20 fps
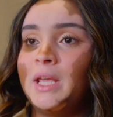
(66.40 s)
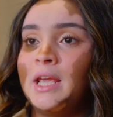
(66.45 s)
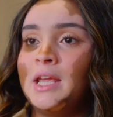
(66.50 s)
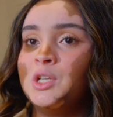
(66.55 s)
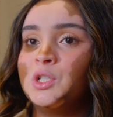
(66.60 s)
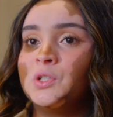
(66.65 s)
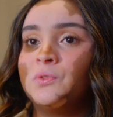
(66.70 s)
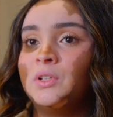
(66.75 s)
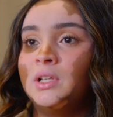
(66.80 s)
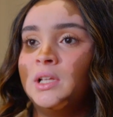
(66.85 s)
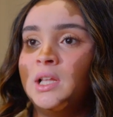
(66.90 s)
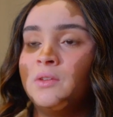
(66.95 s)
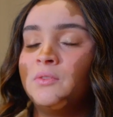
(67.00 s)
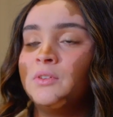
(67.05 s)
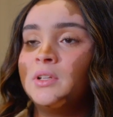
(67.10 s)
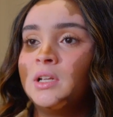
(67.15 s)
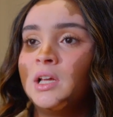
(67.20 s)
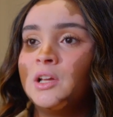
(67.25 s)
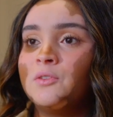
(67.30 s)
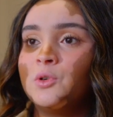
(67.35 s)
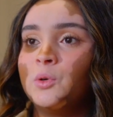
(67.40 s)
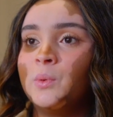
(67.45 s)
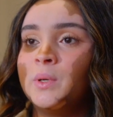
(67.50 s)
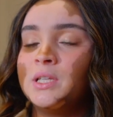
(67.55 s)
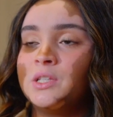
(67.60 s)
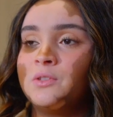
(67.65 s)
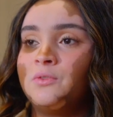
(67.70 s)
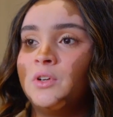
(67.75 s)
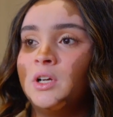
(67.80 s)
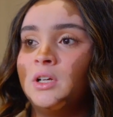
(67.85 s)
the age of 11, I've
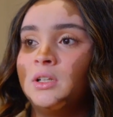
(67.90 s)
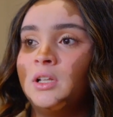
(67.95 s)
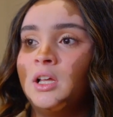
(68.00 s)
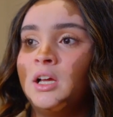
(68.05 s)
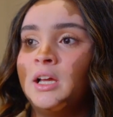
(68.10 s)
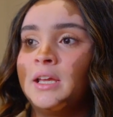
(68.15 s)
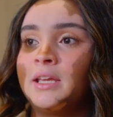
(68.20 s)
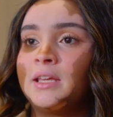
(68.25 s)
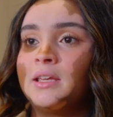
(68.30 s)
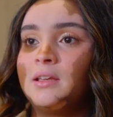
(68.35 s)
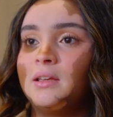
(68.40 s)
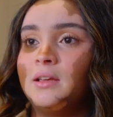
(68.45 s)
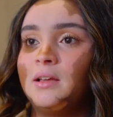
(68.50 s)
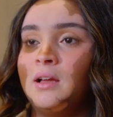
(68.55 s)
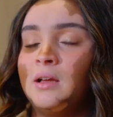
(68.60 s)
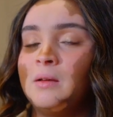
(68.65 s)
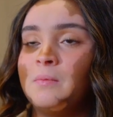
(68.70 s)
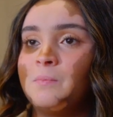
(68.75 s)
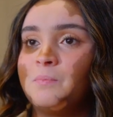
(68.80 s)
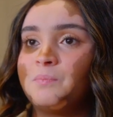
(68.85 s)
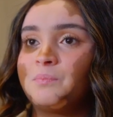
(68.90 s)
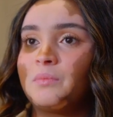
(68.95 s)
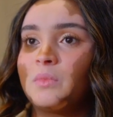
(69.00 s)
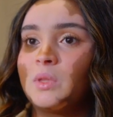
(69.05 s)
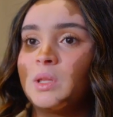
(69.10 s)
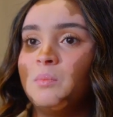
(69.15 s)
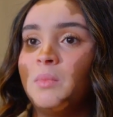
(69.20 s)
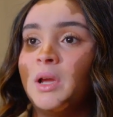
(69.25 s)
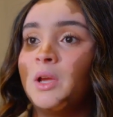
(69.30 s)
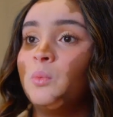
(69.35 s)
always felt like
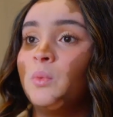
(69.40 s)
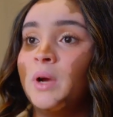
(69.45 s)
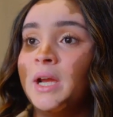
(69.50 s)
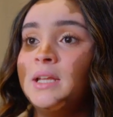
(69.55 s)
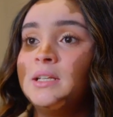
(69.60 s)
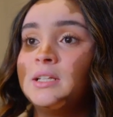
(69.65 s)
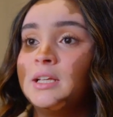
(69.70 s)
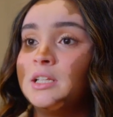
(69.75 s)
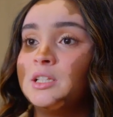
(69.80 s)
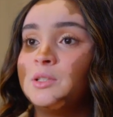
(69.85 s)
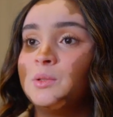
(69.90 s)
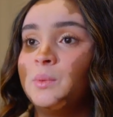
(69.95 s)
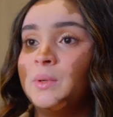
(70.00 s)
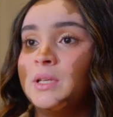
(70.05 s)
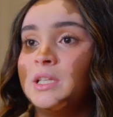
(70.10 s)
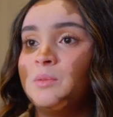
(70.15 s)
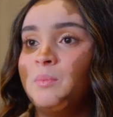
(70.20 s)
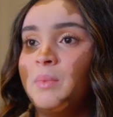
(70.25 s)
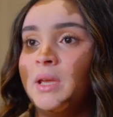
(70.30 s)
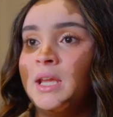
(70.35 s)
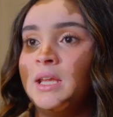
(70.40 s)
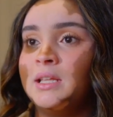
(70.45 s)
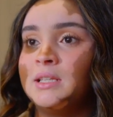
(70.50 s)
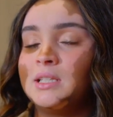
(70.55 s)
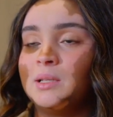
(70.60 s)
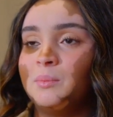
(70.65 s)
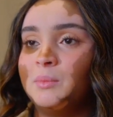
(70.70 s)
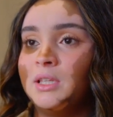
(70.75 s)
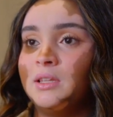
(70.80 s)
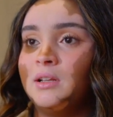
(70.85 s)
my weight has always been
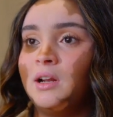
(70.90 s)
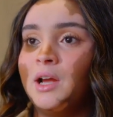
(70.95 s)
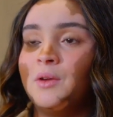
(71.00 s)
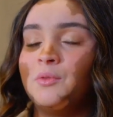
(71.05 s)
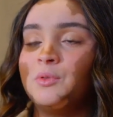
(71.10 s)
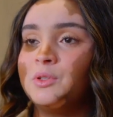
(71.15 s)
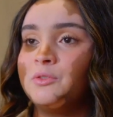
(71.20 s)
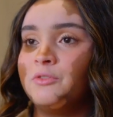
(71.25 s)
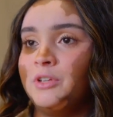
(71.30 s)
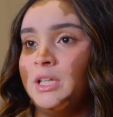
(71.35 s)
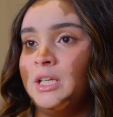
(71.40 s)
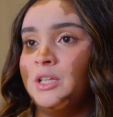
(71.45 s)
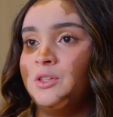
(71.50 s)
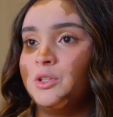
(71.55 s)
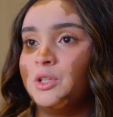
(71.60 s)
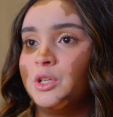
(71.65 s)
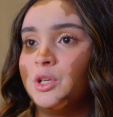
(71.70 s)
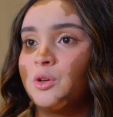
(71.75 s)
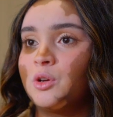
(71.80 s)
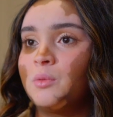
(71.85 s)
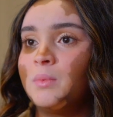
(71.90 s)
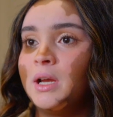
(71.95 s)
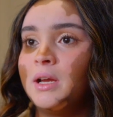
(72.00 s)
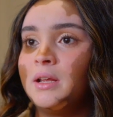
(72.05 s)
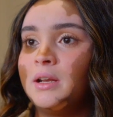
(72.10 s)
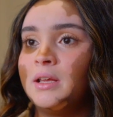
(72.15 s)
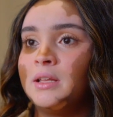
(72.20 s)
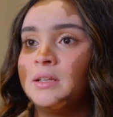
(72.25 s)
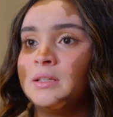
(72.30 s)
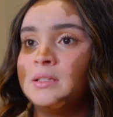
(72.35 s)
something that I was really insecure
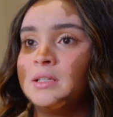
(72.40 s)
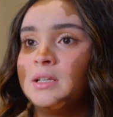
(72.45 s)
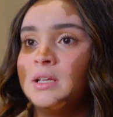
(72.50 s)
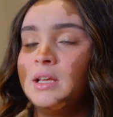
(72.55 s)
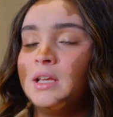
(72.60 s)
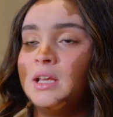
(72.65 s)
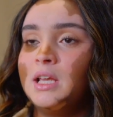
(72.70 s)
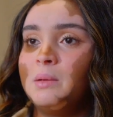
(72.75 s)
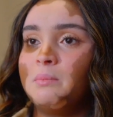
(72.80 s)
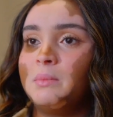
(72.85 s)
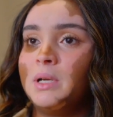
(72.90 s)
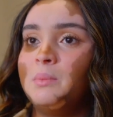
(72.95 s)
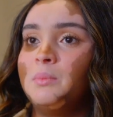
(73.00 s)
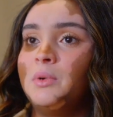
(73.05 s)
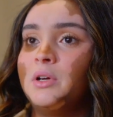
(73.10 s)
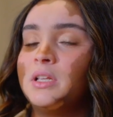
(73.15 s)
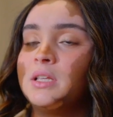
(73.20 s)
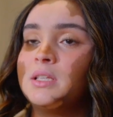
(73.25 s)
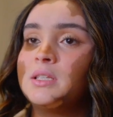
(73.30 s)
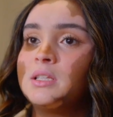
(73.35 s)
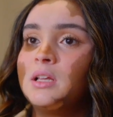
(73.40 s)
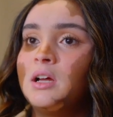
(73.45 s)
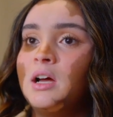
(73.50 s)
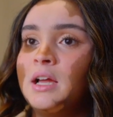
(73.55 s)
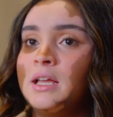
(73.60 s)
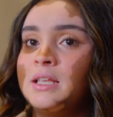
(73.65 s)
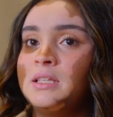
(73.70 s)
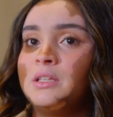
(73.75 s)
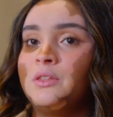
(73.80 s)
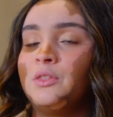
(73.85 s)
about, and my body
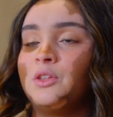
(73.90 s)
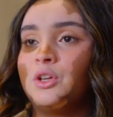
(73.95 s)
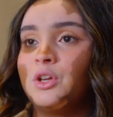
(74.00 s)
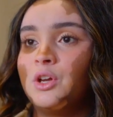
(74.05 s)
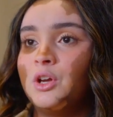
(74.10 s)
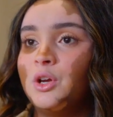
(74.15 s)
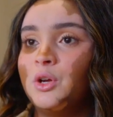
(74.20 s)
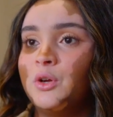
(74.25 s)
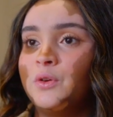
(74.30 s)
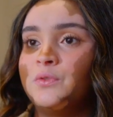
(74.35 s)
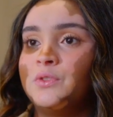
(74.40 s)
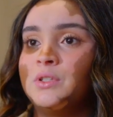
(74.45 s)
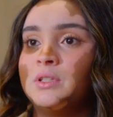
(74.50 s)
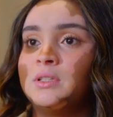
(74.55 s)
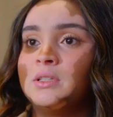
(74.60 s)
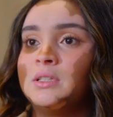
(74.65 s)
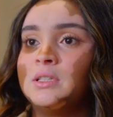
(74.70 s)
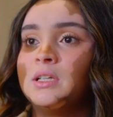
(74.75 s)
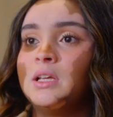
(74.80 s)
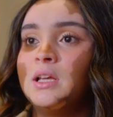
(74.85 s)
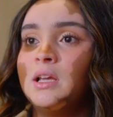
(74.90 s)
size and the curves and